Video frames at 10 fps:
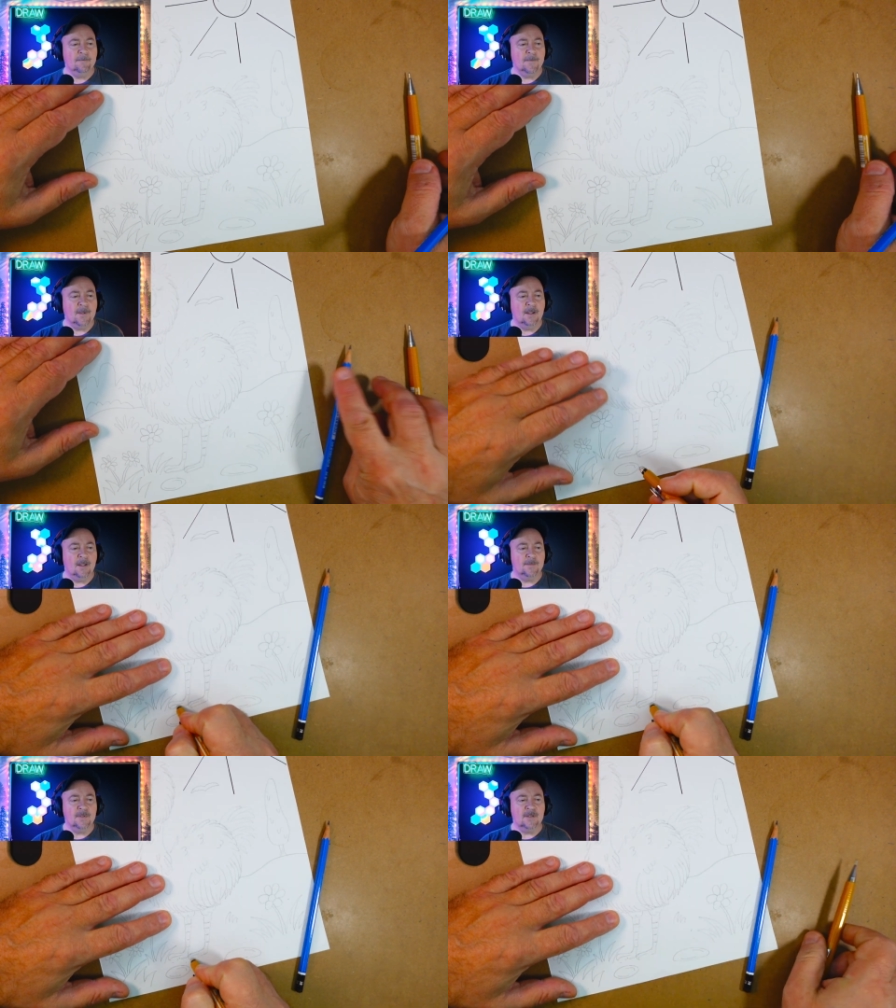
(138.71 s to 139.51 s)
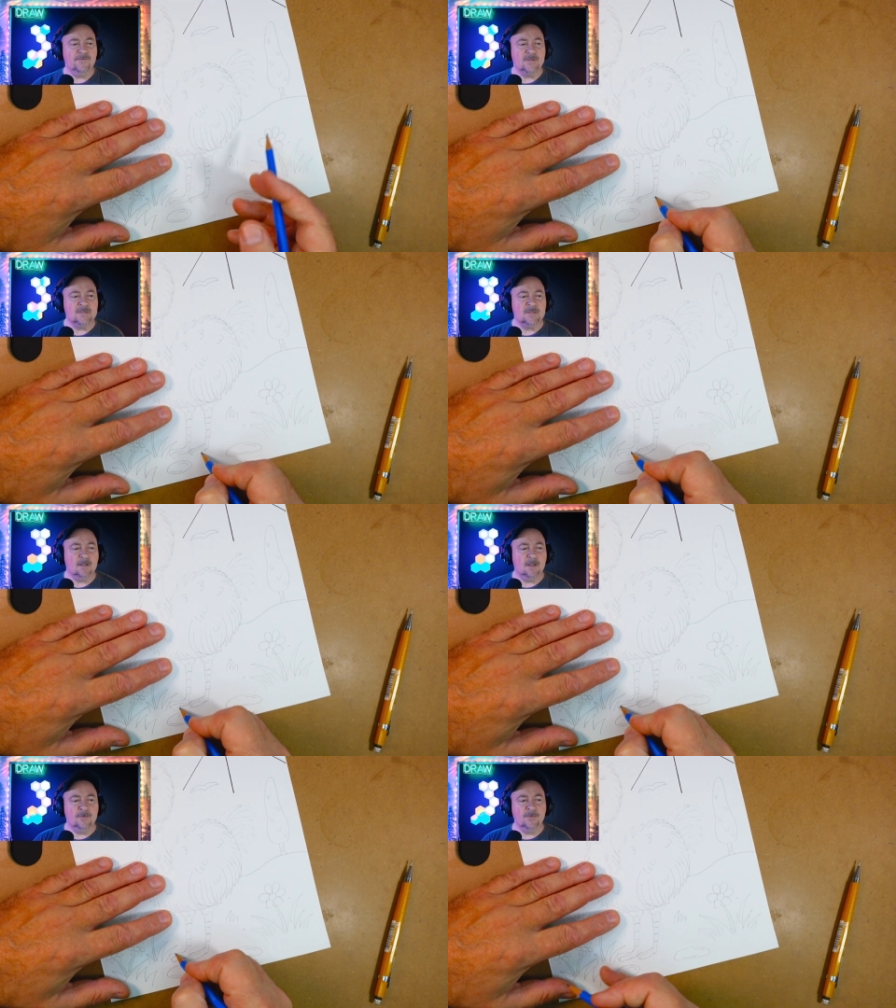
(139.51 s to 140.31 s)
I believe it's
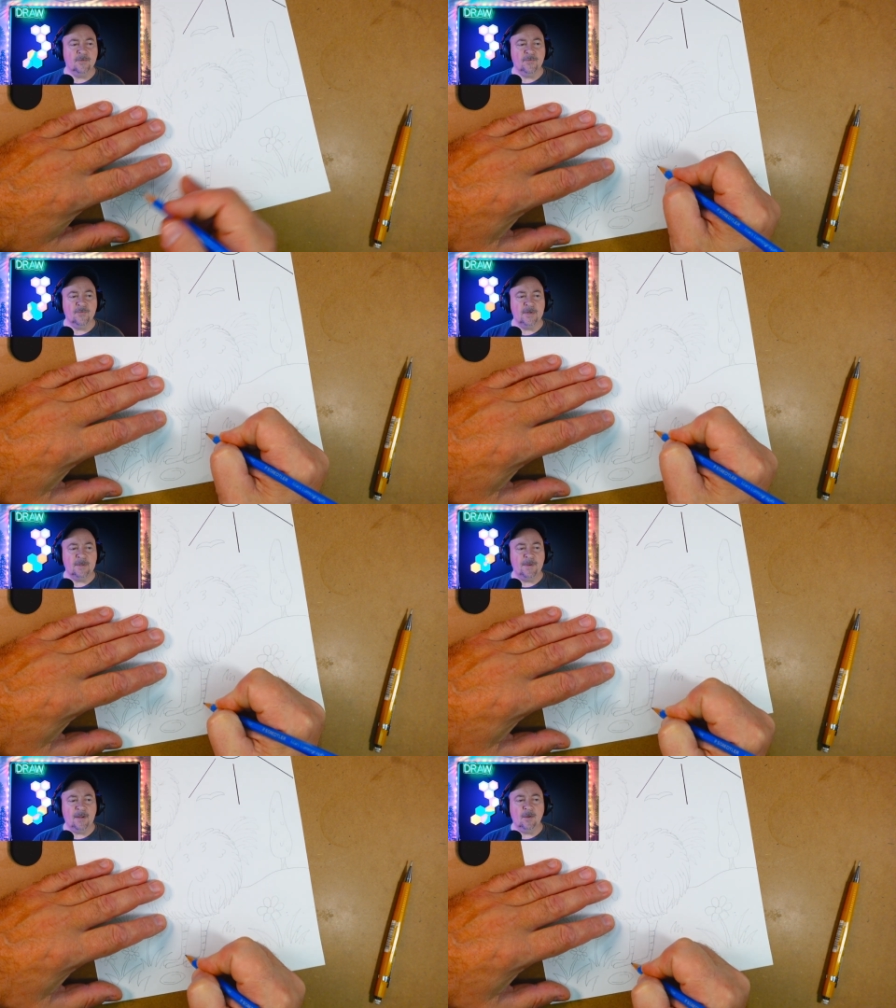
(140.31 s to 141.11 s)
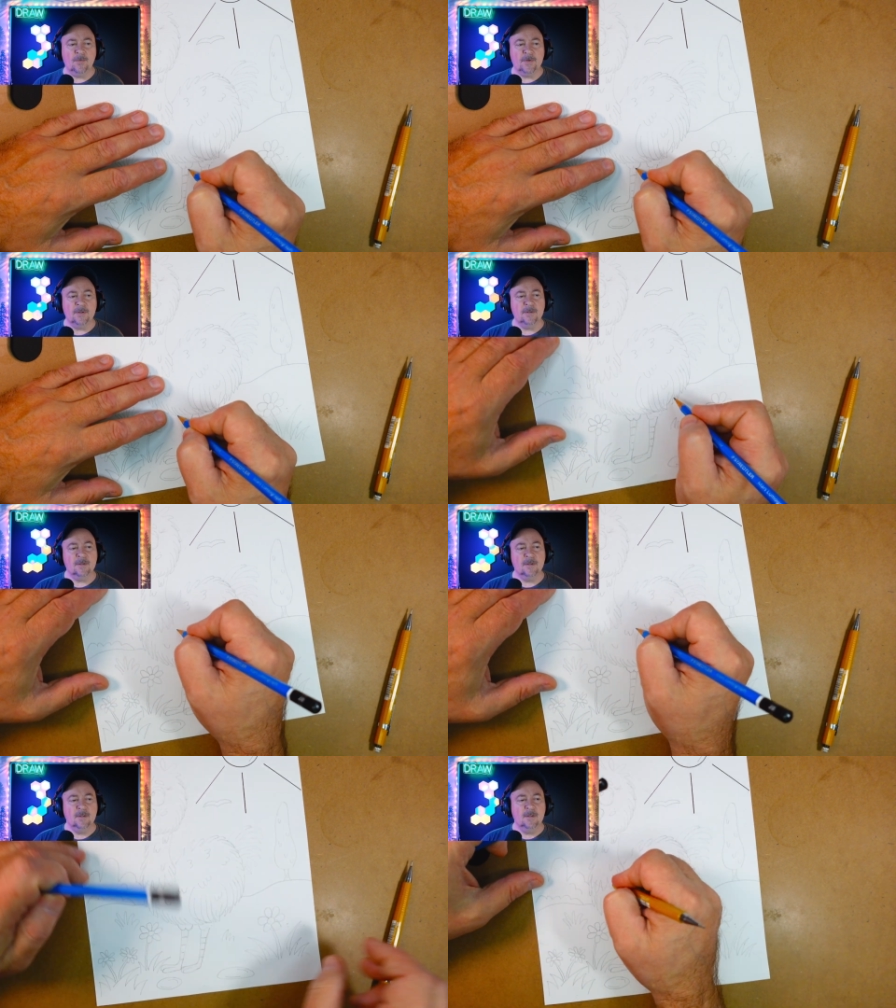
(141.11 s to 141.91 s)
103 pound
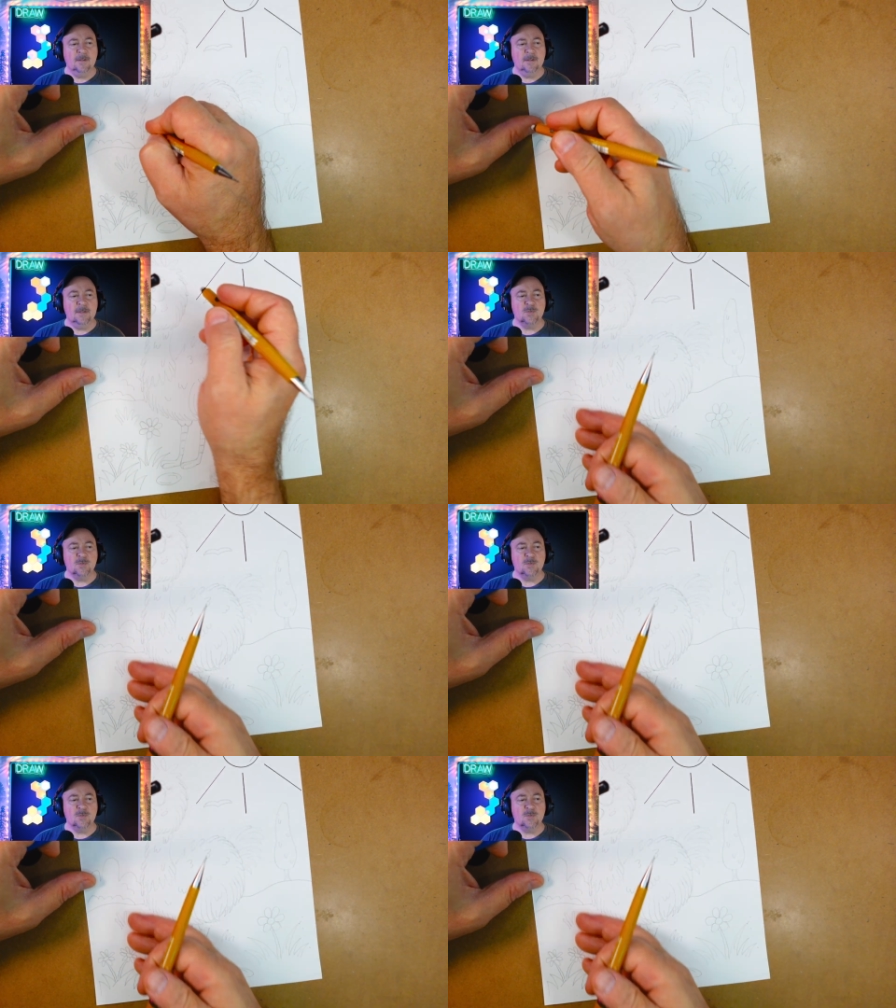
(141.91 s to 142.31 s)
is what